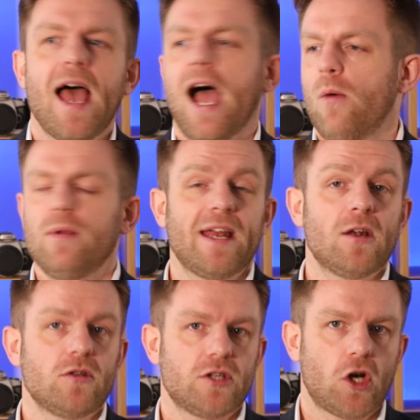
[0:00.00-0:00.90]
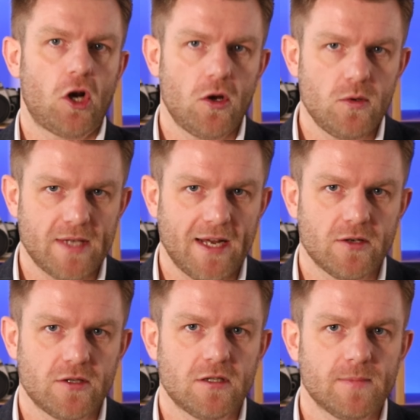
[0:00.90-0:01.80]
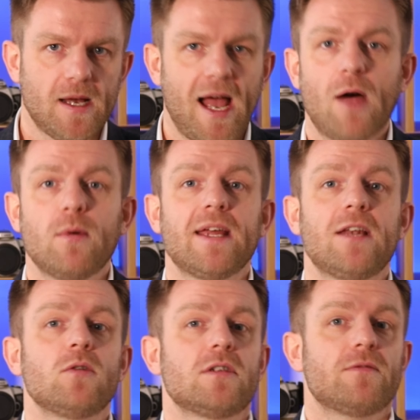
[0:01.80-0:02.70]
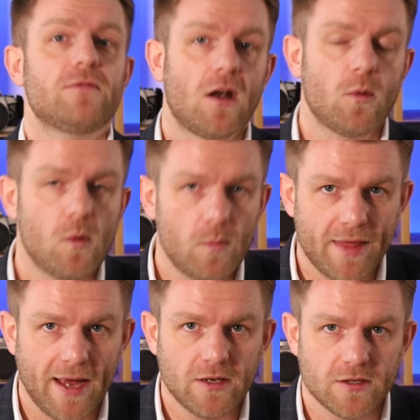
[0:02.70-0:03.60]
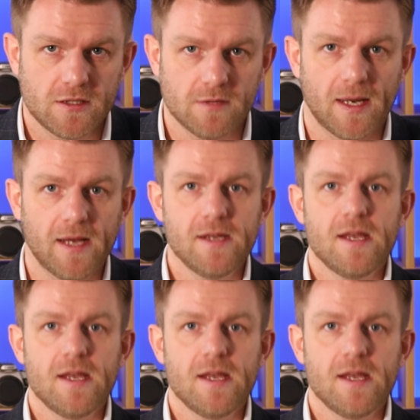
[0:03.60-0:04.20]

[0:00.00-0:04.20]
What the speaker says: how we then look to close that customer, how we then look to follow up with that customer.